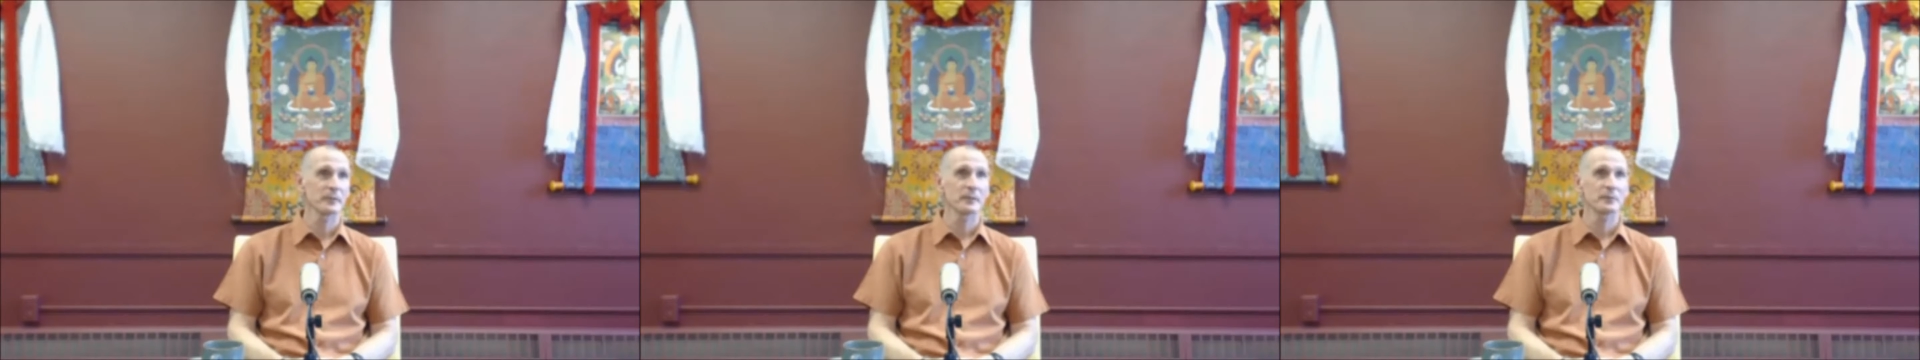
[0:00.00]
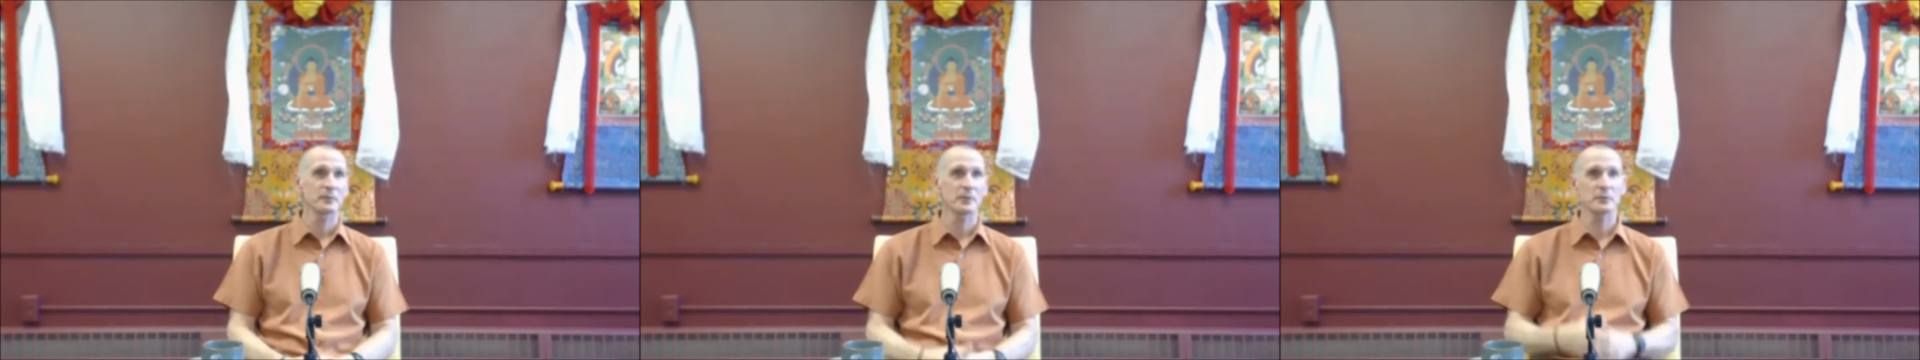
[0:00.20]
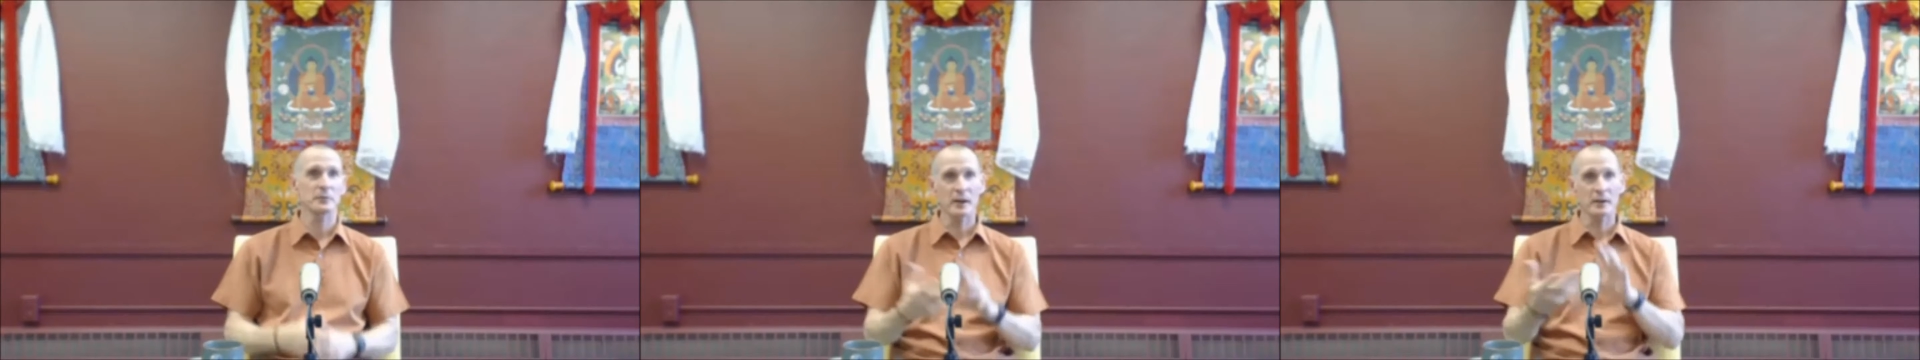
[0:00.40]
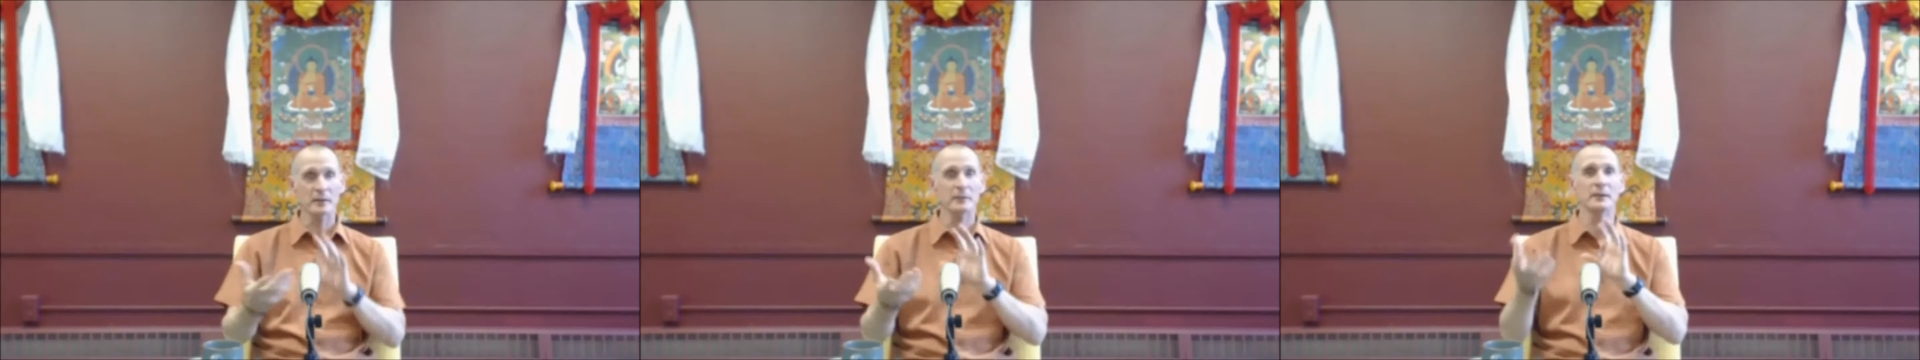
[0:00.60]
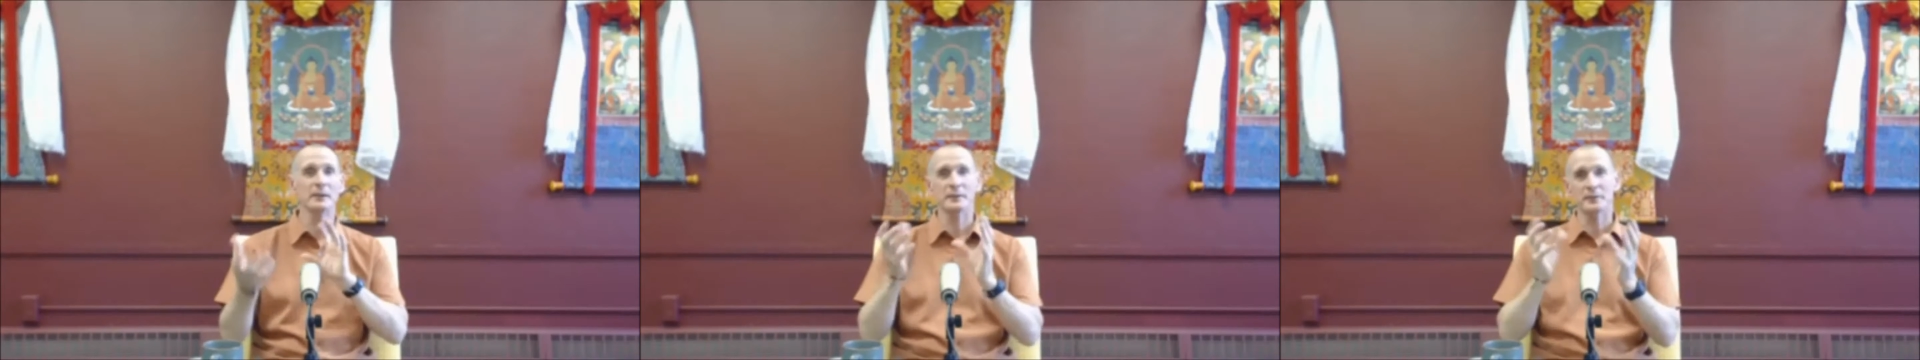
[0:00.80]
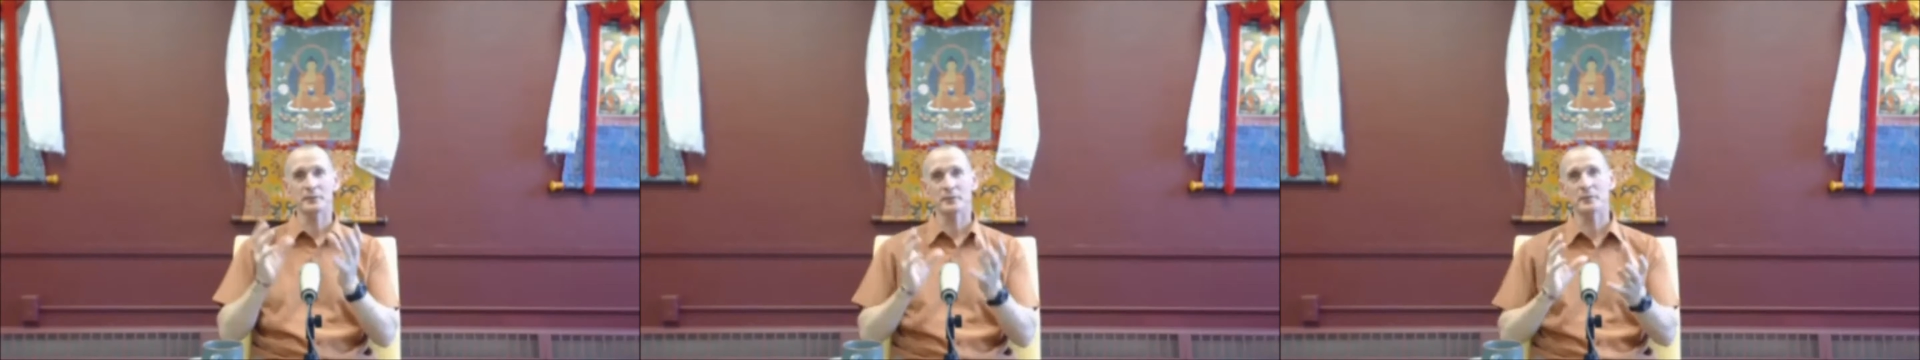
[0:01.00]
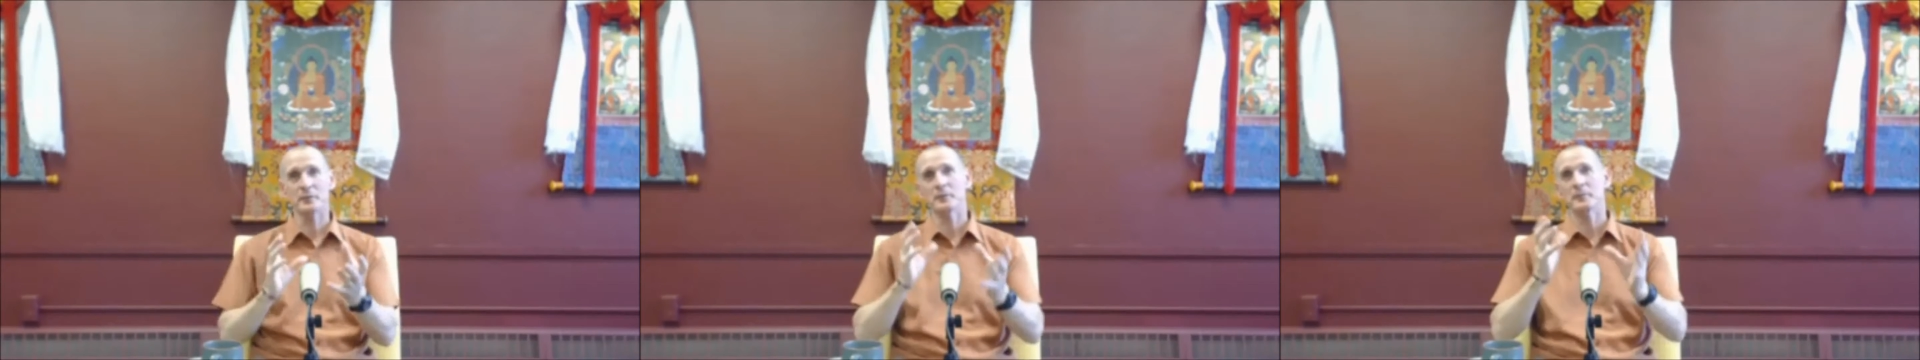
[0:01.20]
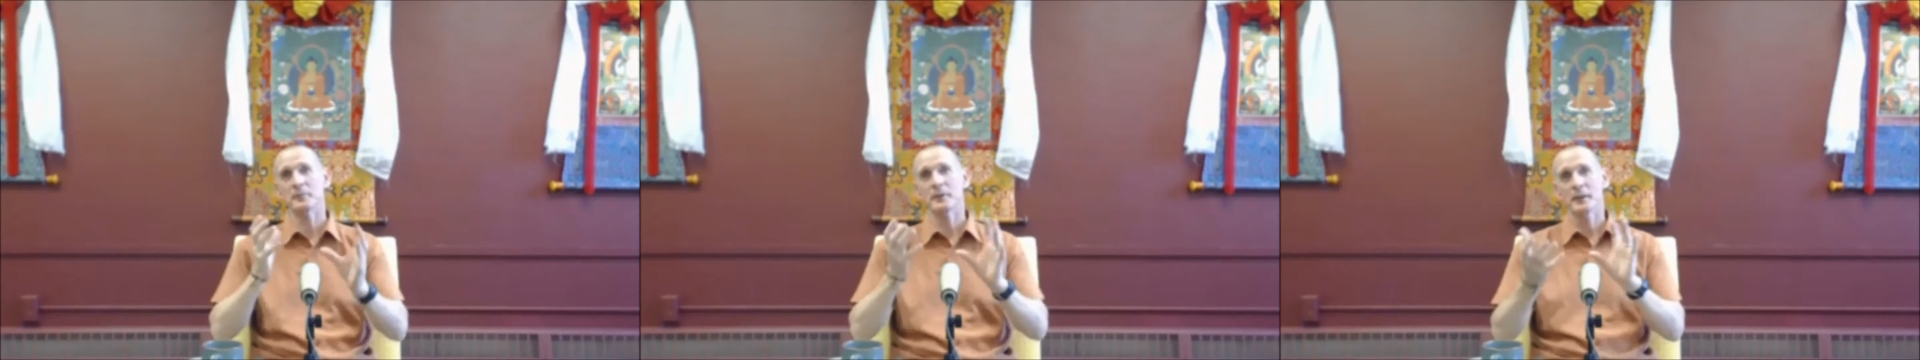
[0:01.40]
So Tonglen is sort
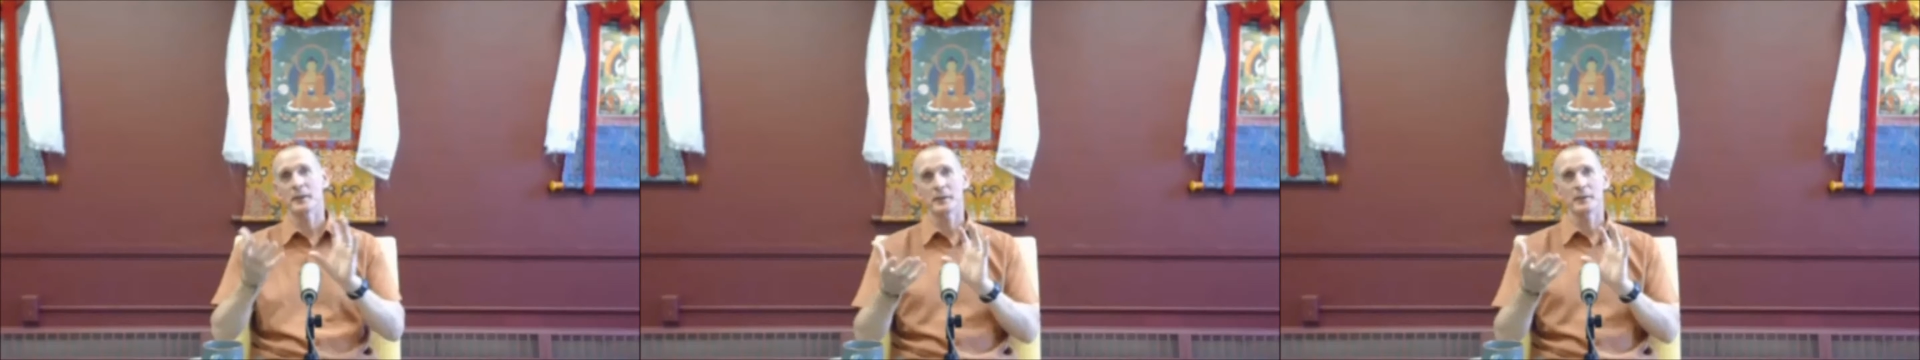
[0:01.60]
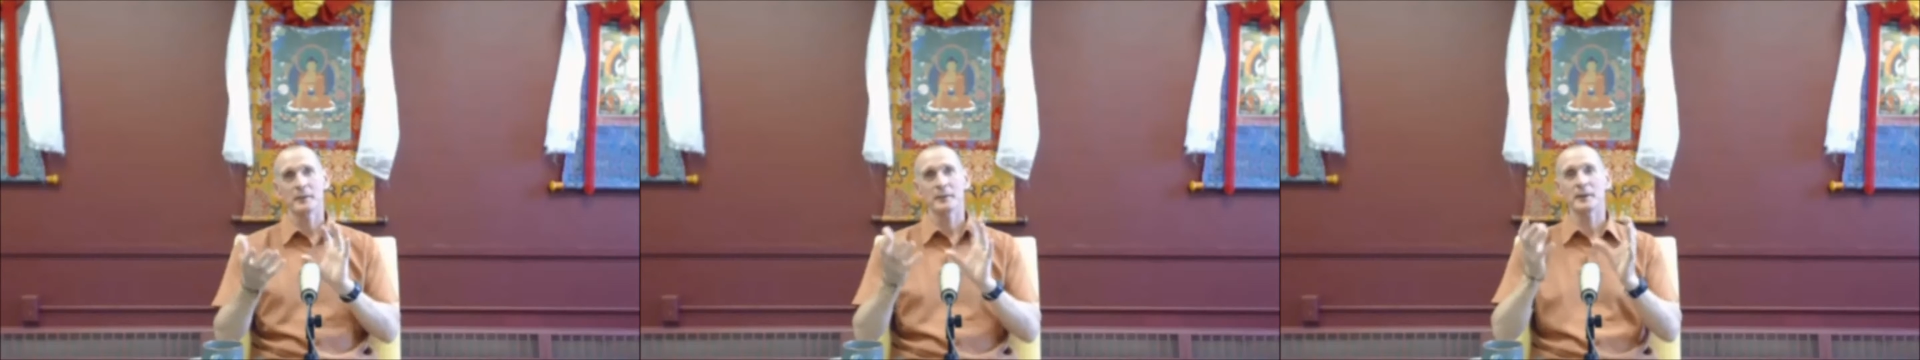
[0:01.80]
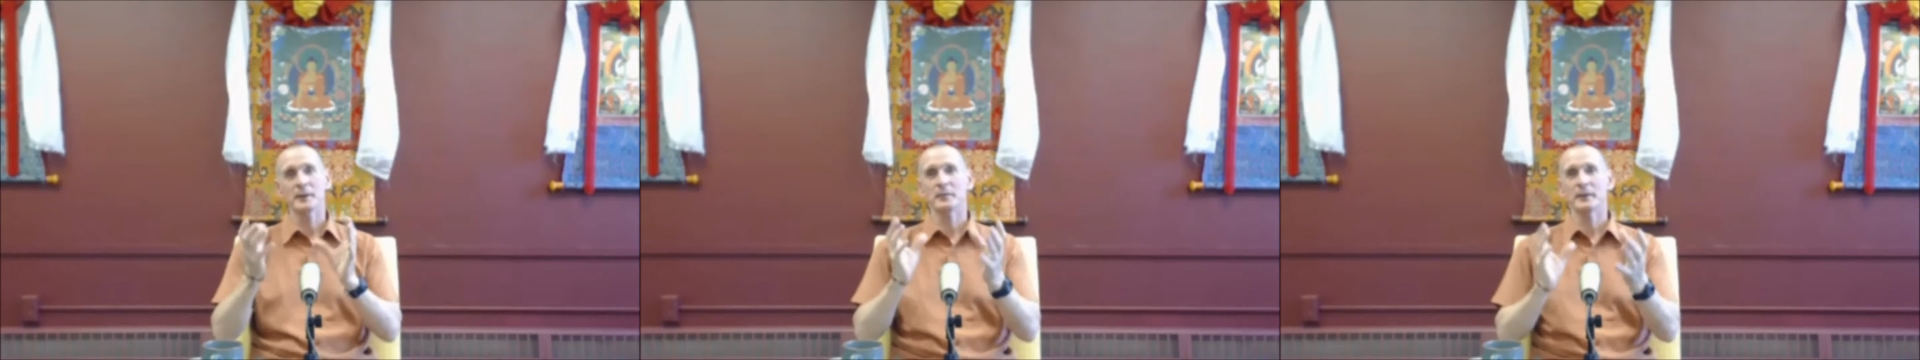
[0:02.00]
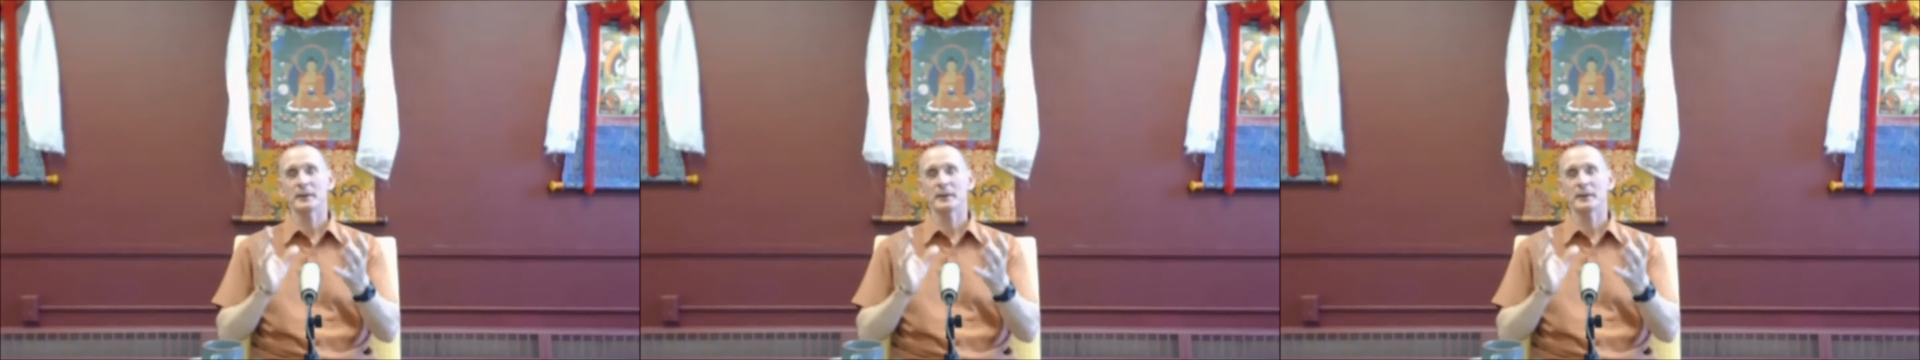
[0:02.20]
of giving